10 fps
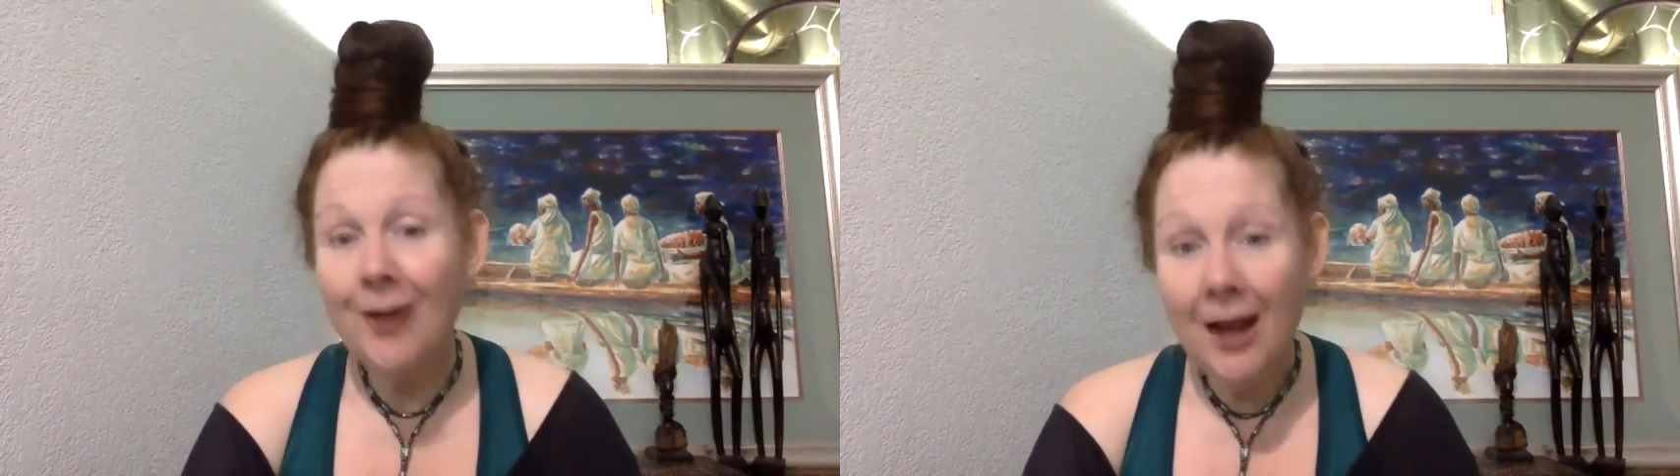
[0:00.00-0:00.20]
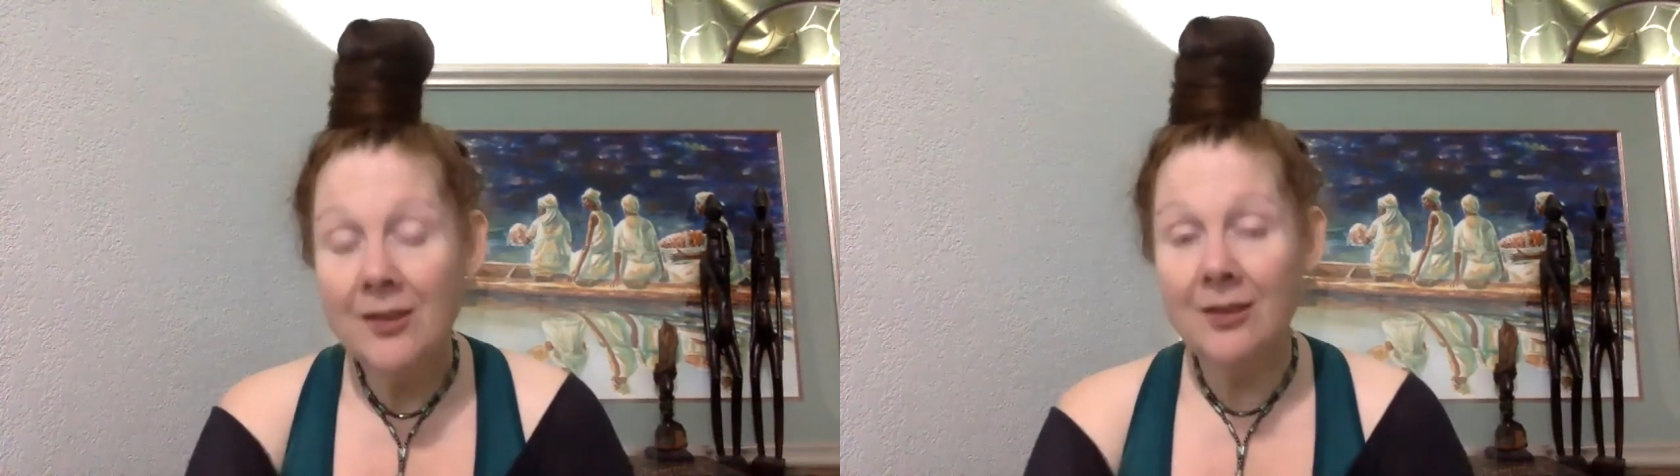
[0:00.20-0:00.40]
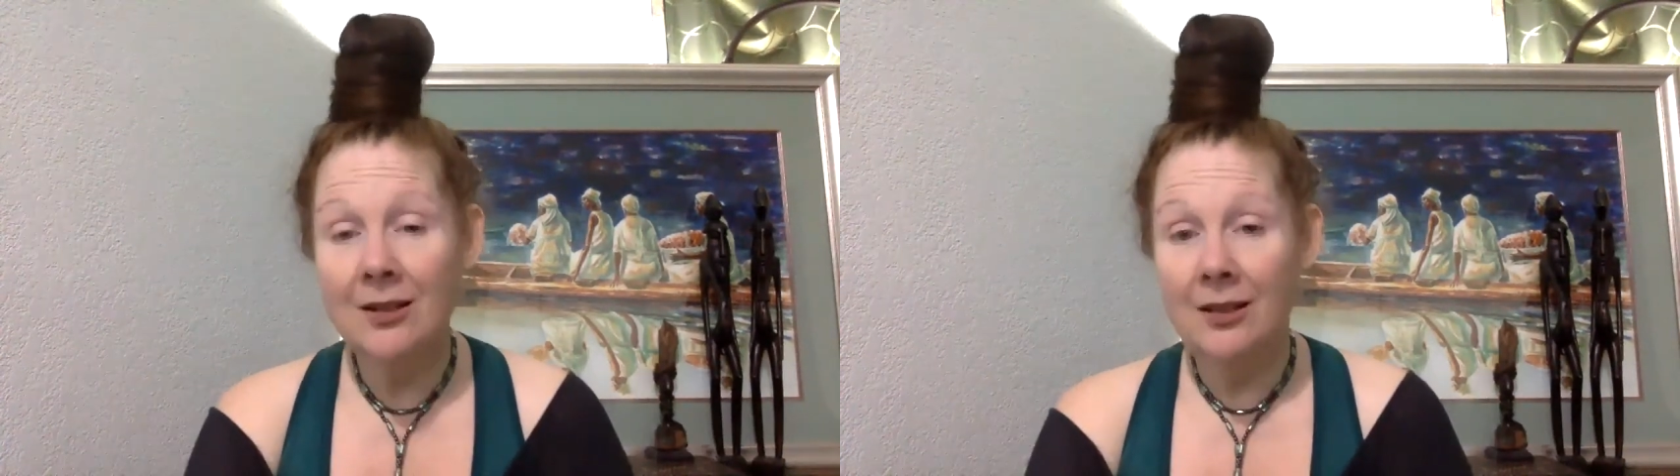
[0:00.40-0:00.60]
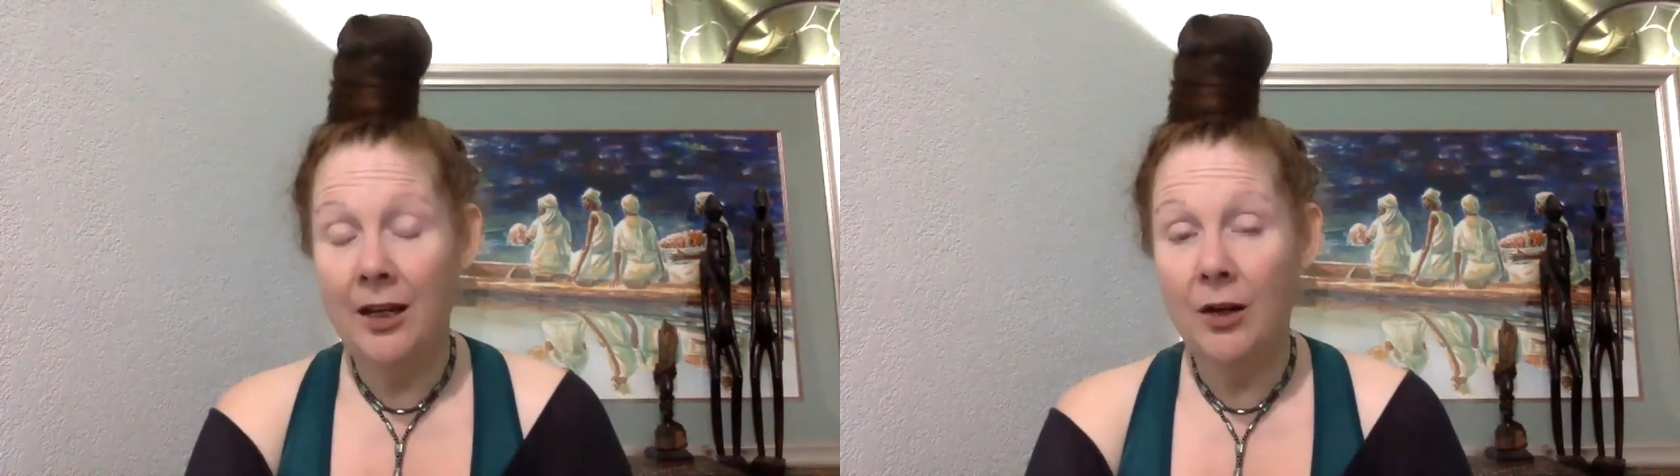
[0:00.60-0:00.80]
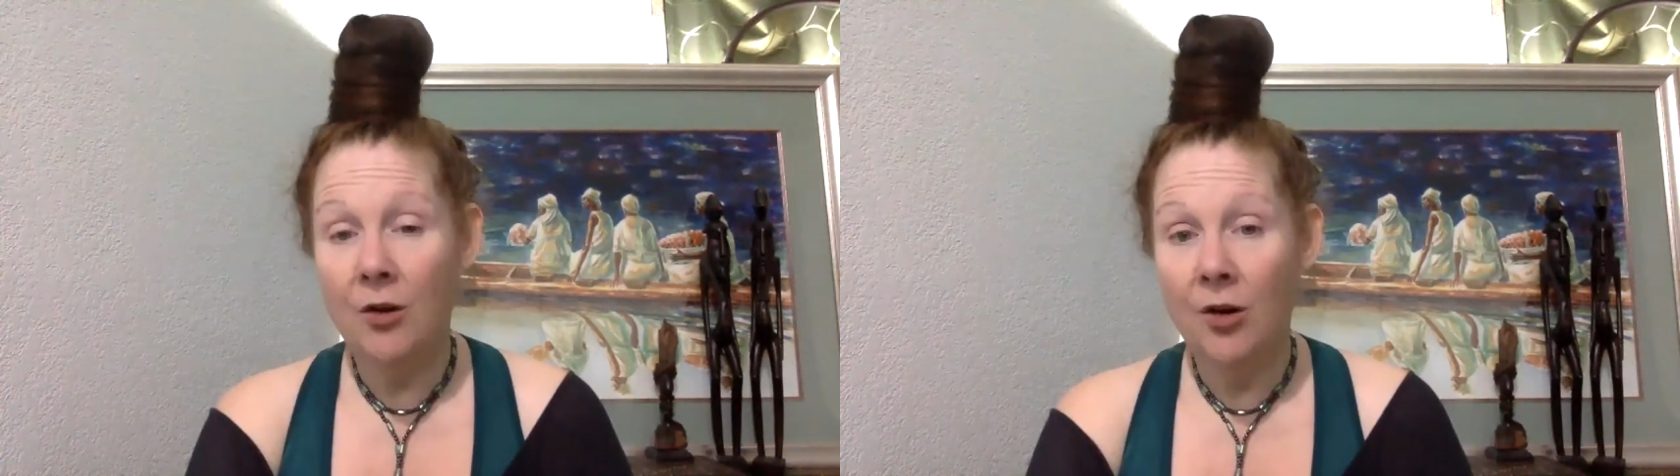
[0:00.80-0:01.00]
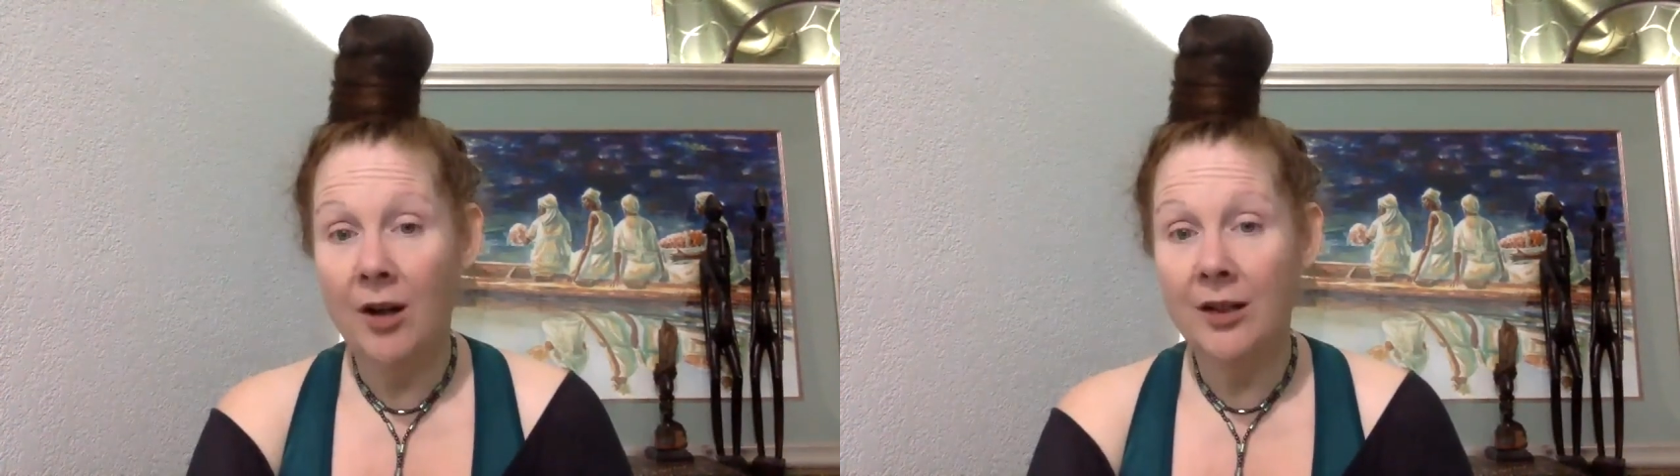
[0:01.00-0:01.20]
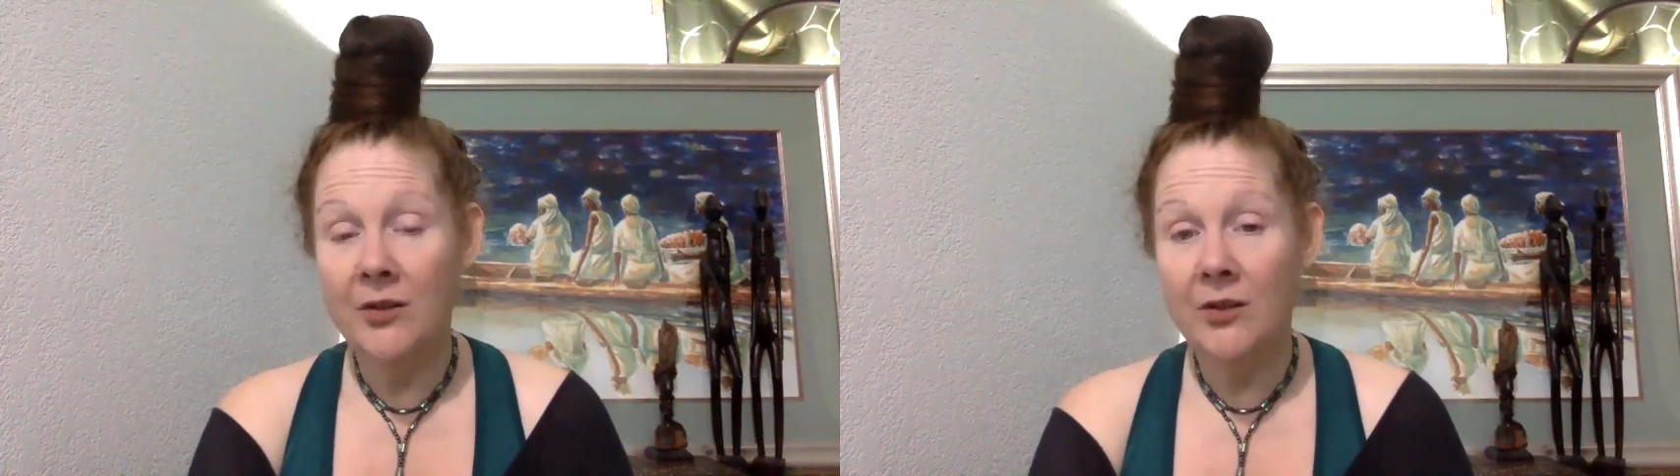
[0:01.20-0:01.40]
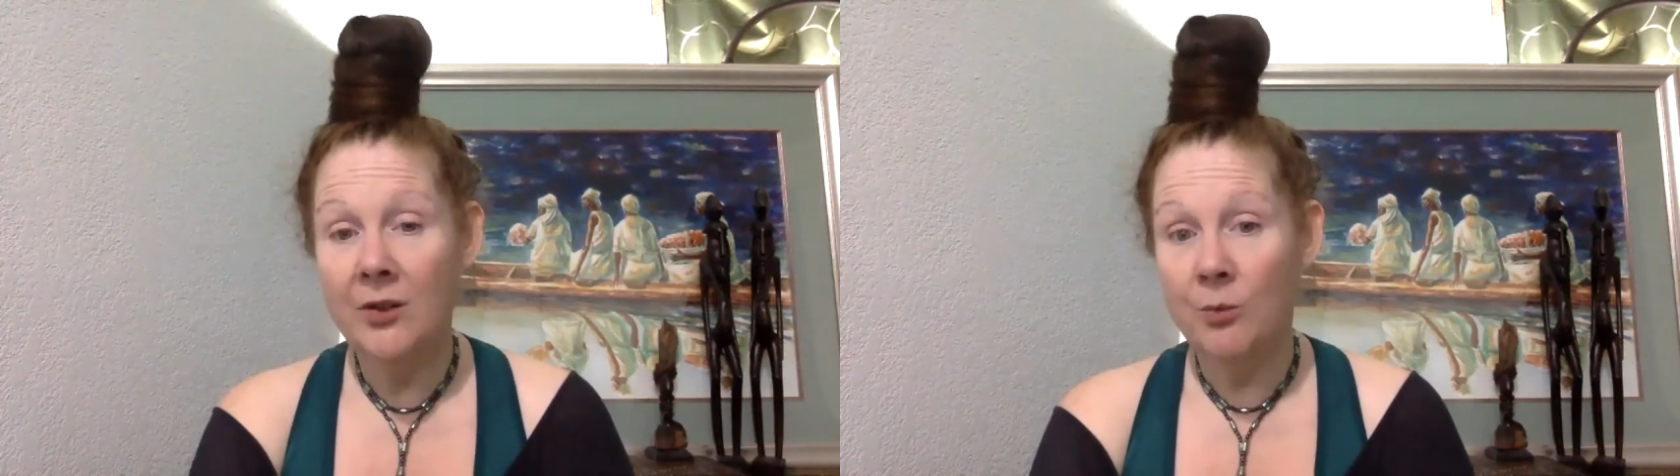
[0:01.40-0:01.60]
escalating chronic
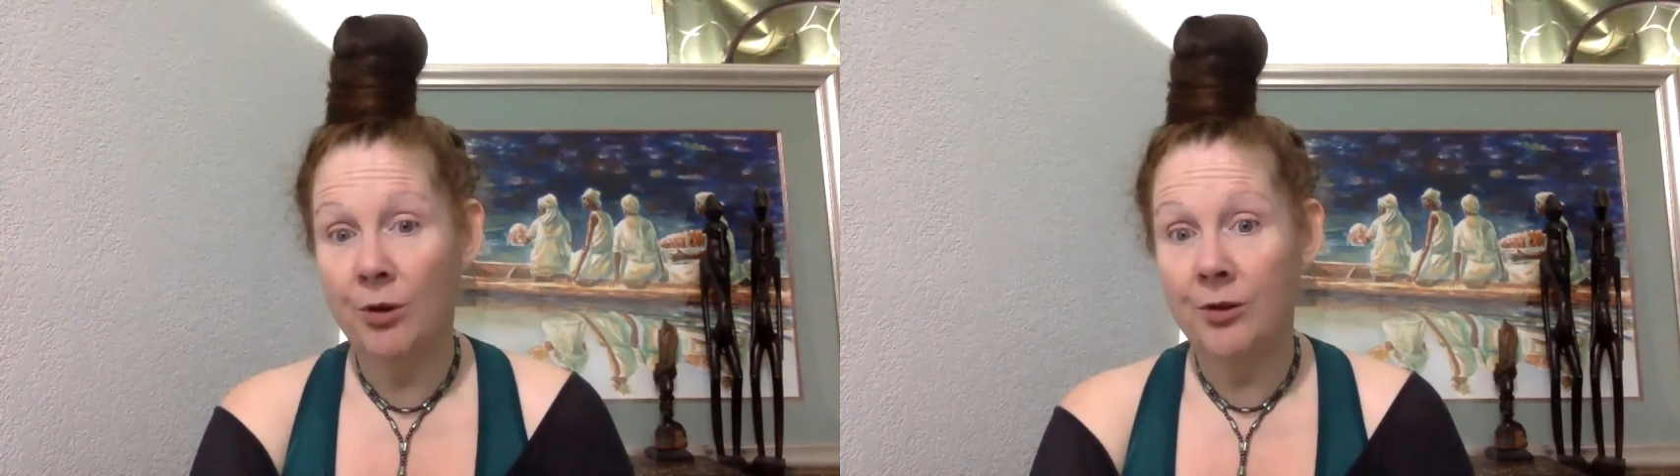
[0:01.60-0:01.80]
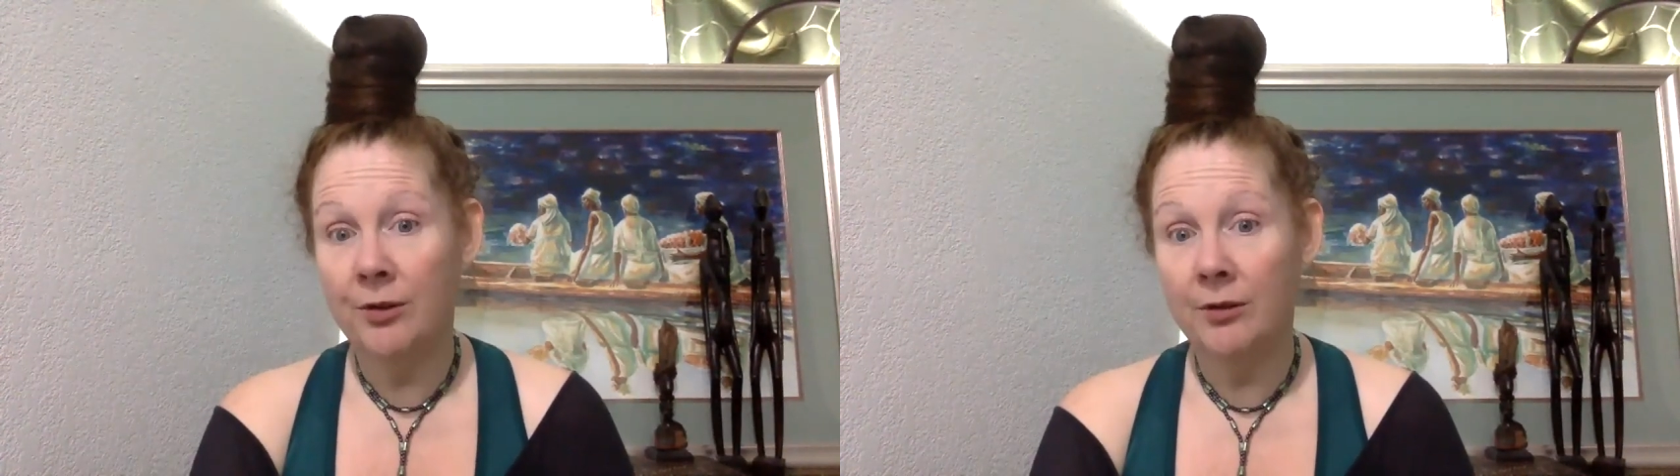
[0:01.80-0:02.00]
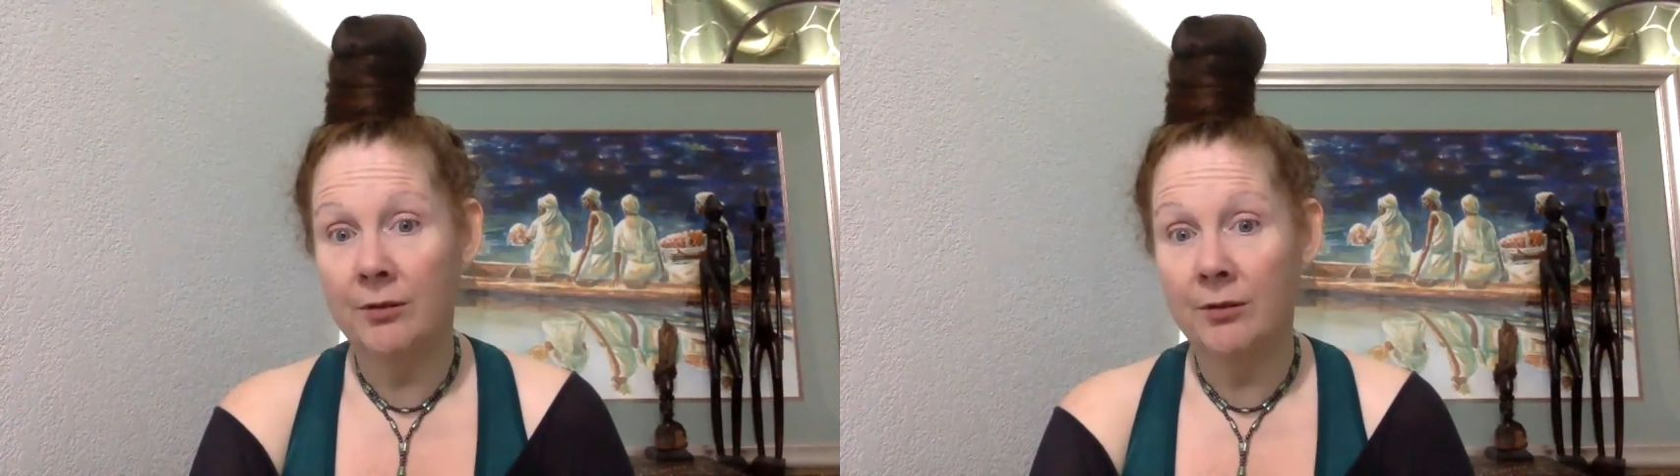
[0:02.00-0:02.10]
disease burden